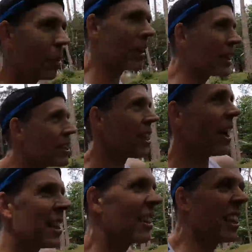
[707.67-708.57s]
probably going to
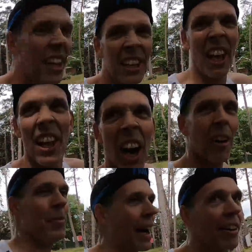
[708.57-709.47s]
try and do another
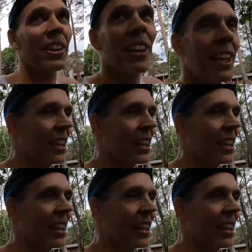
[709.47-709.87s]
half marathon.